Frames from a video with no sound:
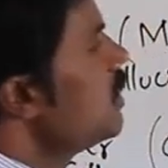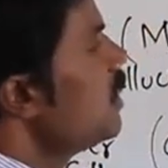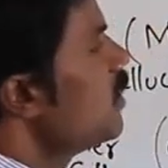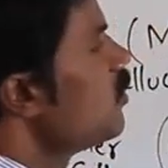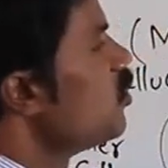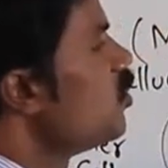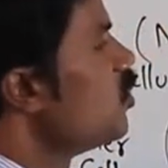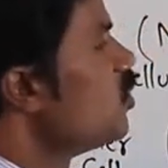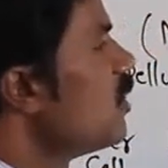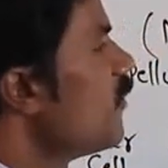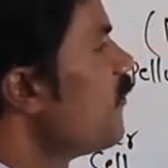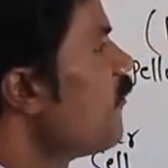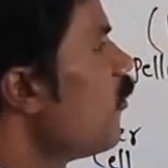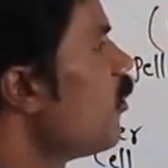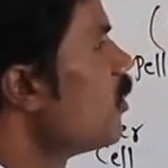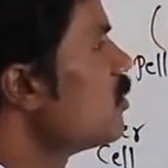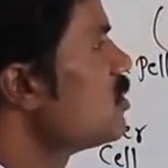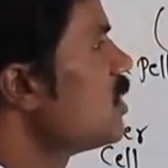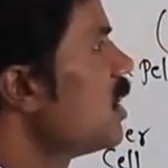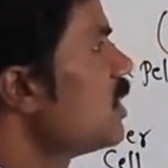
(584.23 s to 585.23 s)
This is the
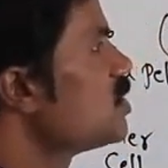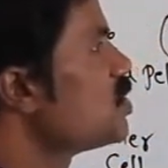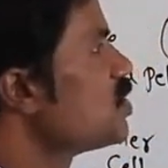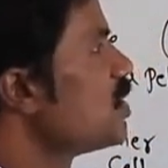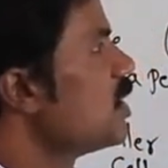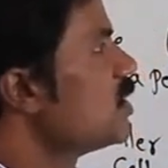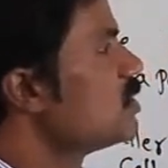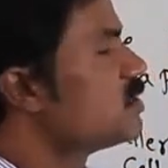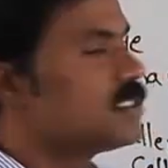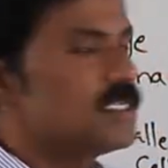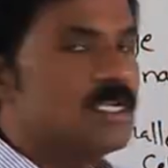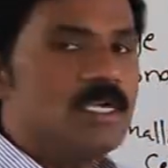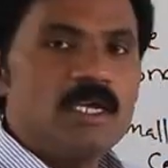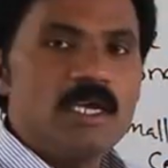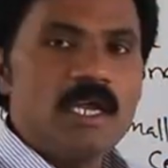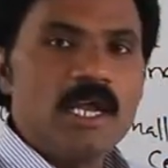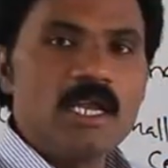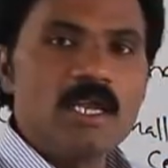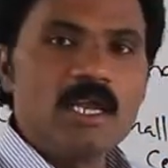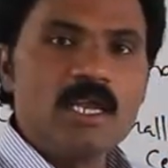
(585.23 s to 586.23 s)
4 cell stage,
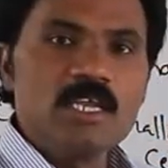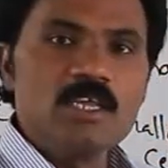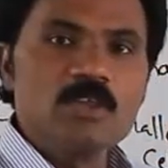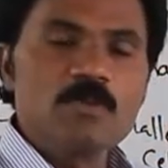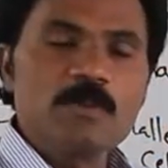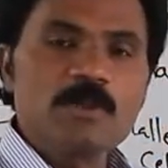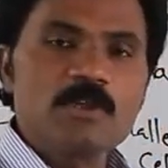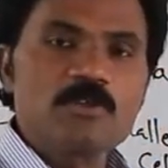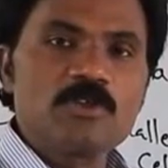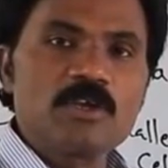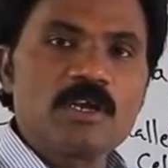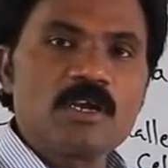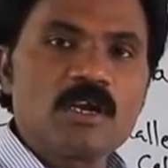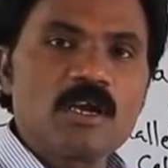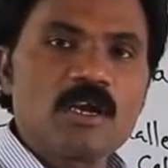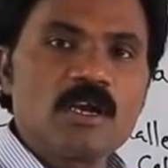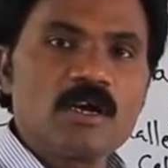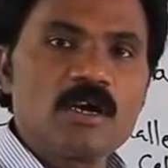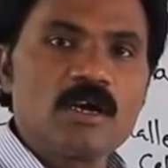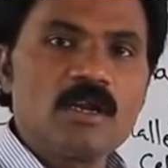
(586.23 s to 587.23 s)
it is present
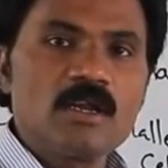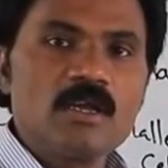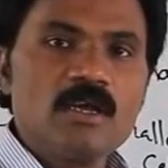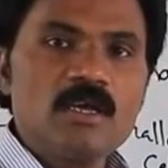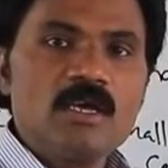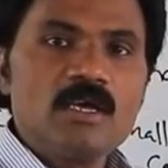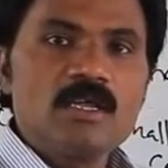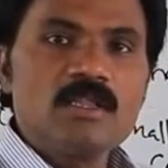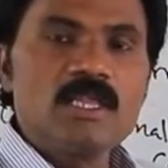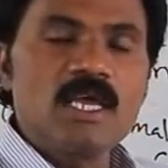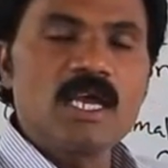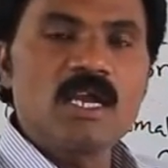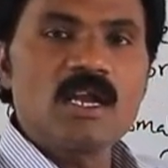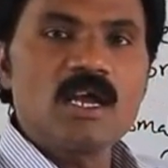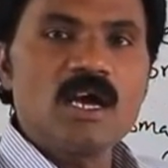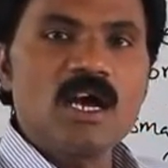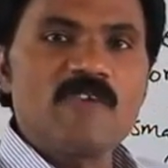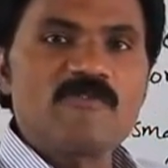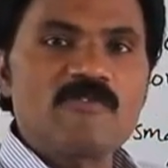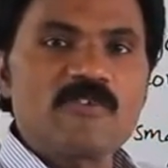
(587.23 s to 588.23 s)
and
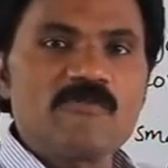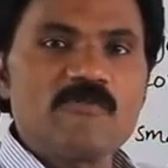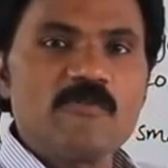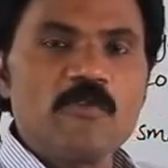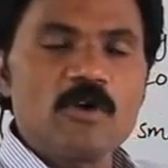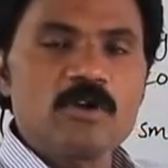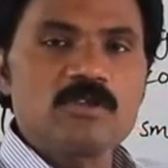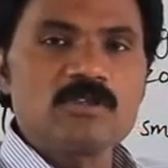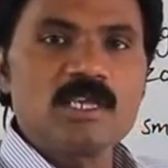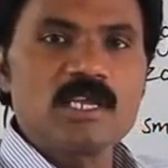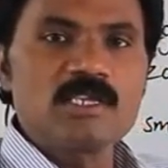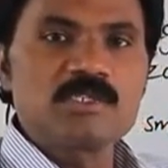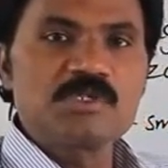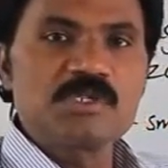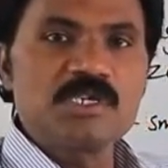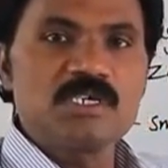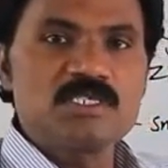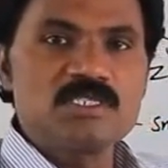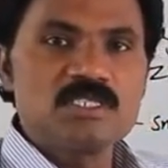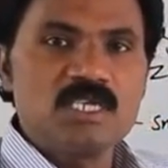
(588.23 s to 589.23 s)
then after 4 cell
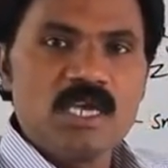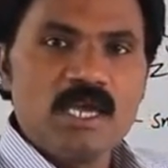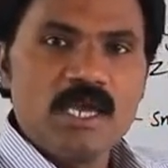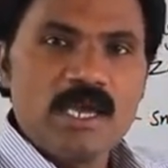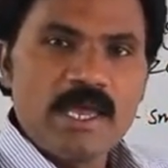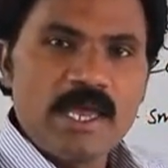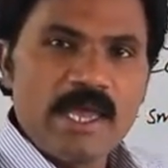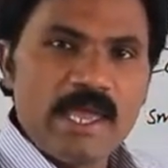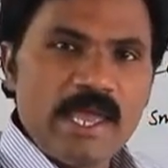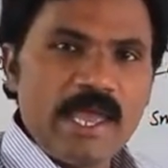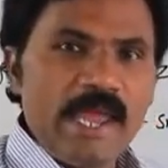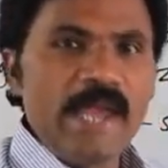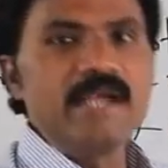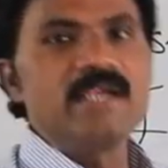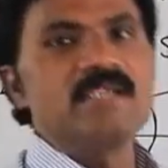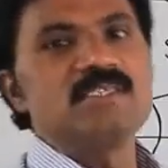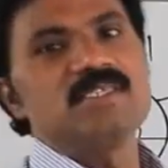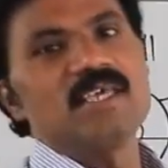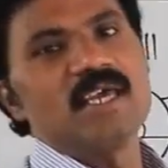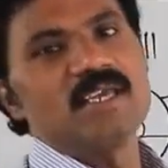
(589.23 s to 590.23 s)
stage,
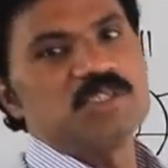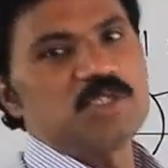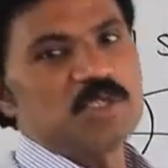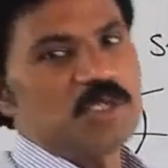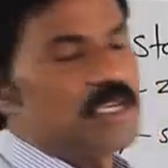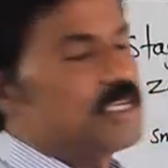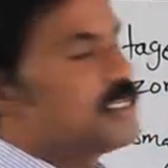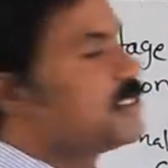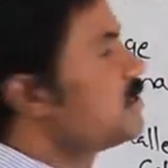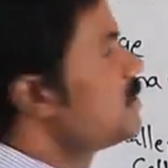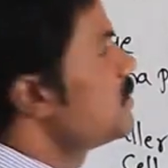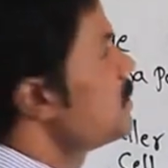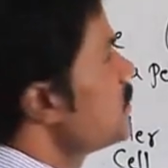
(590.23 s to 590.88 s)
8 cell stage